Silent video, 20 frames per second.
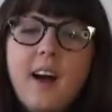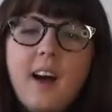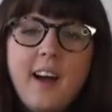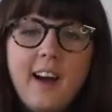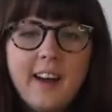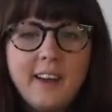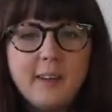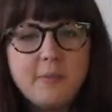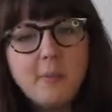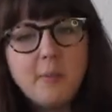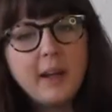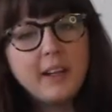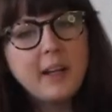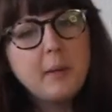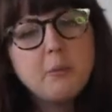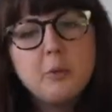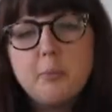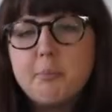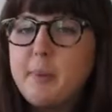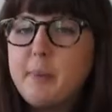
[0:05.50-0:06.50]
Hi, my
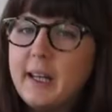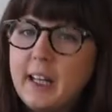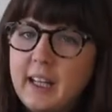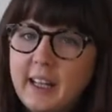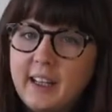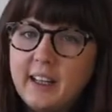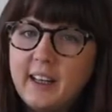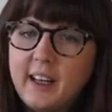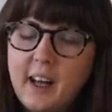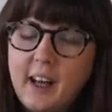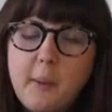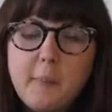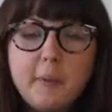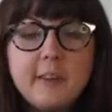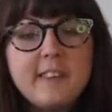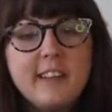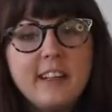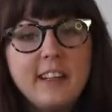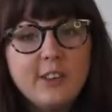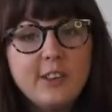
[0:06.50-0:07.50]
name's Billy and I'm
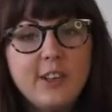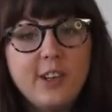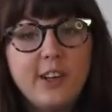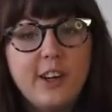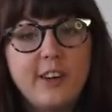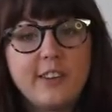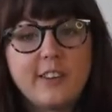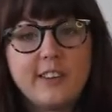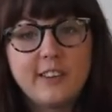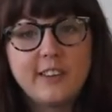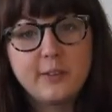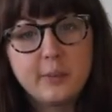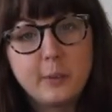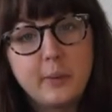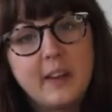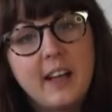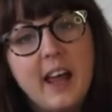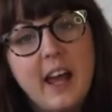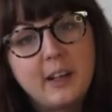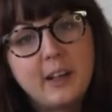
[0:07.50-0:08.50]
a teaching artist
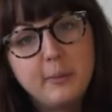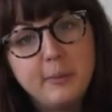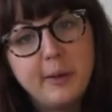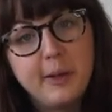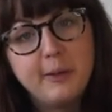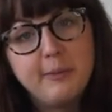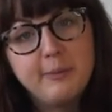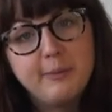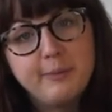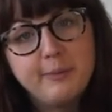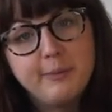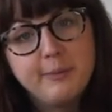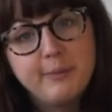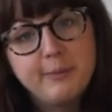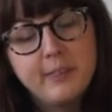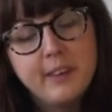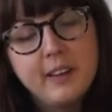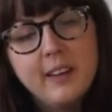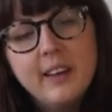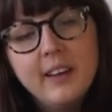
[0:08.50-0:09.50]
with LACMA.
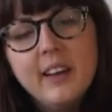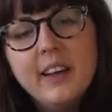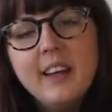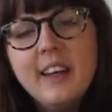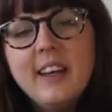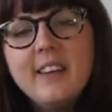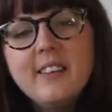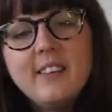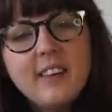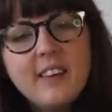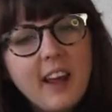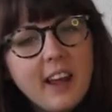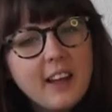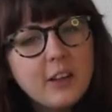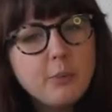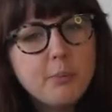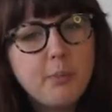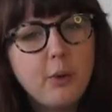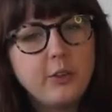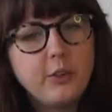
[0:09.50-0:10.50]
In
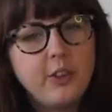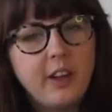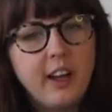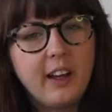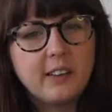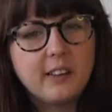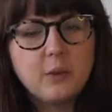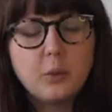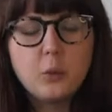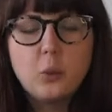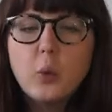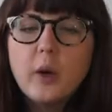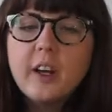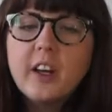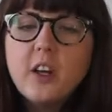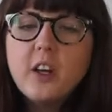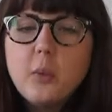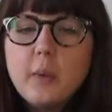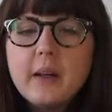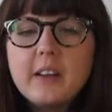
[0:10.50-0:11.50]
today's project,
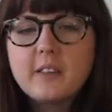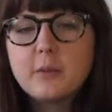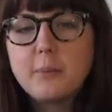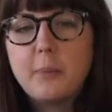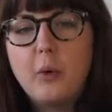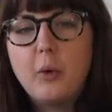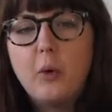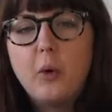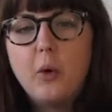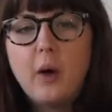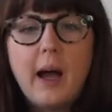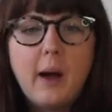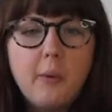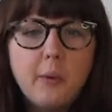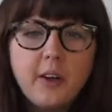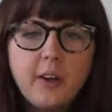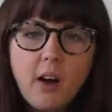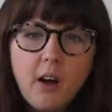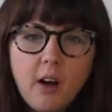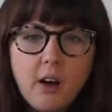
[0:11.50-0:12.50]
we're going to explore how
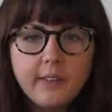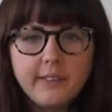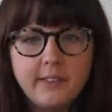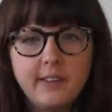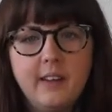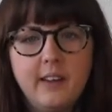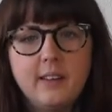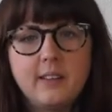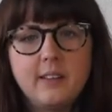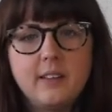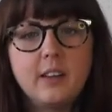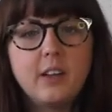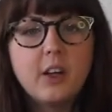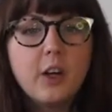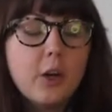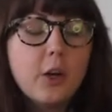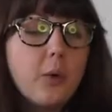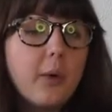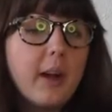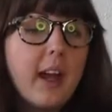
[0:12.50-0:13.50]
an artist
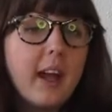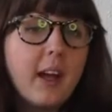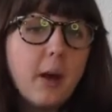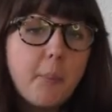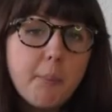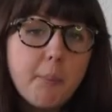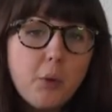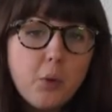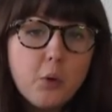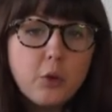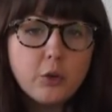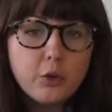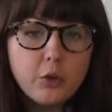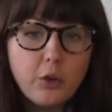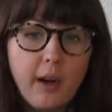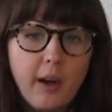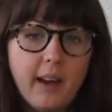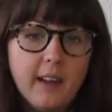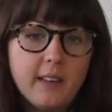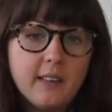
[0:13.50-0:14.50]
can create a
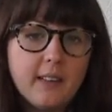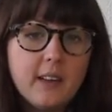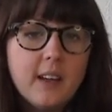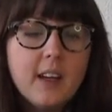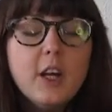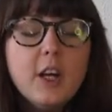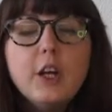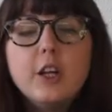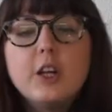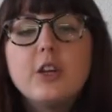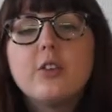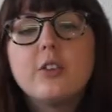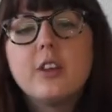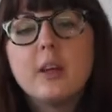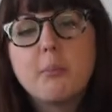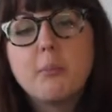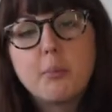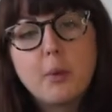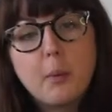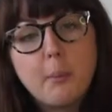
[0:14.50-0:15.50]
portrait
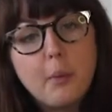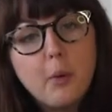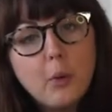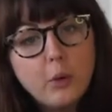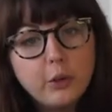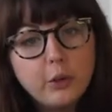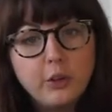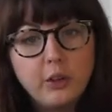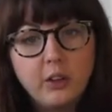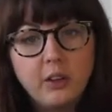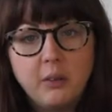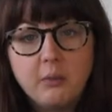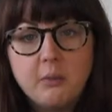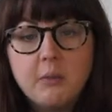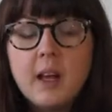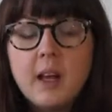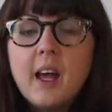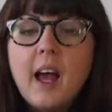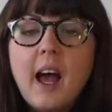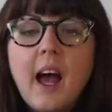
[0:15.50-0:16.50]
using proportion
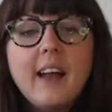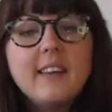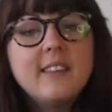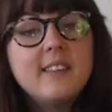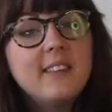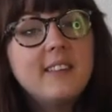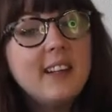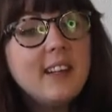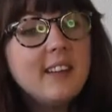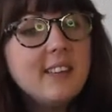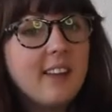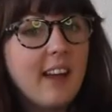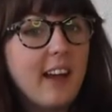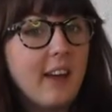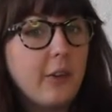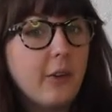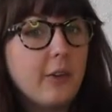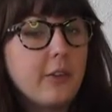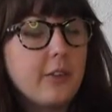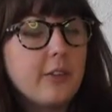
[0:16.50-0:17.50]
and
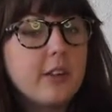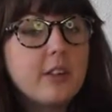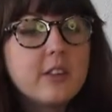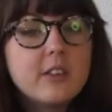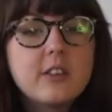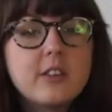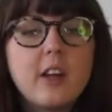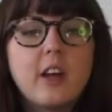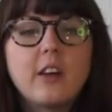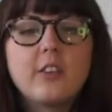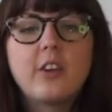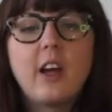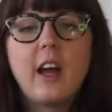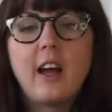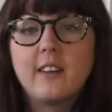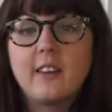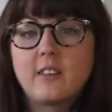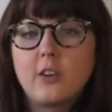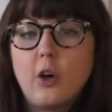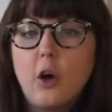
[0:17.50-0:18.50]
details such
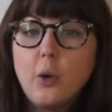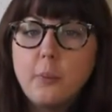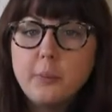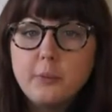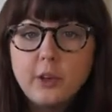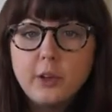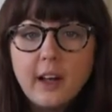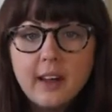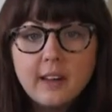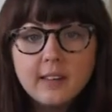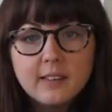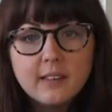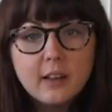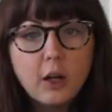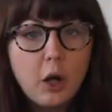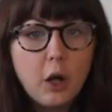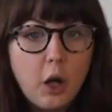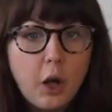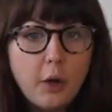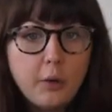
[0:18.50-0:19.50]
as objects,
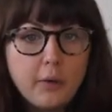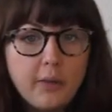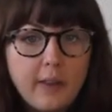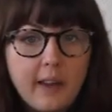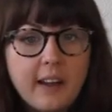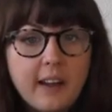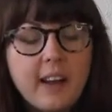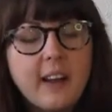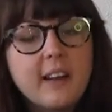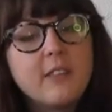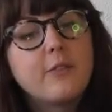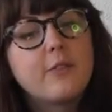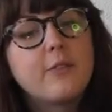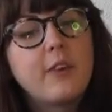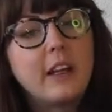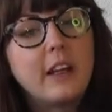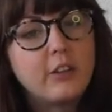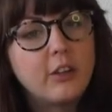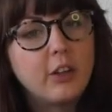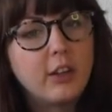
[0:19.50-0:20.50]
clothing and
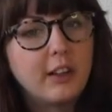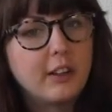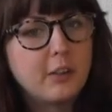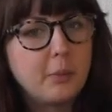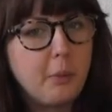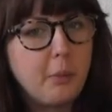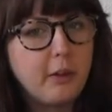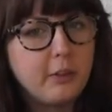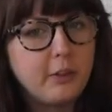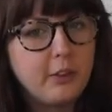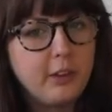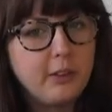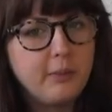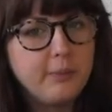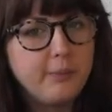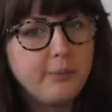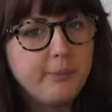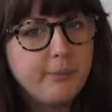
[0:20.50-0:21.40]
facial expression.